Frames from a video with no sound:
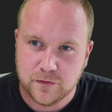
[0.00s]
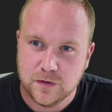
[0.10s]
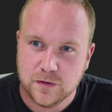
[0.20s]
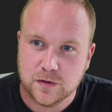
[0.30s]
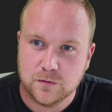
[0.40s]
you
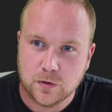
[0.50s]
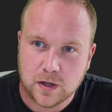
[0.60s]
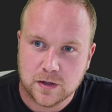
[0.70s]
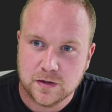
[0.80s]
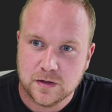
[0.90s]
can
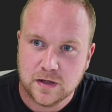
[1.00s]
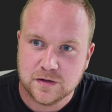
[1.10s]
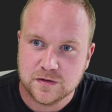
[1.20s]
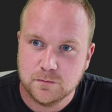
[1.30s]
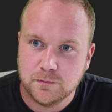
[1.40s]
run
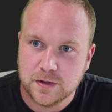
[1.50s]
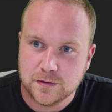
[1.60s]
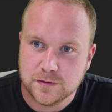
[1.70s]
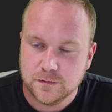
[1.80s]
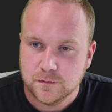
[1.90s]
nix build.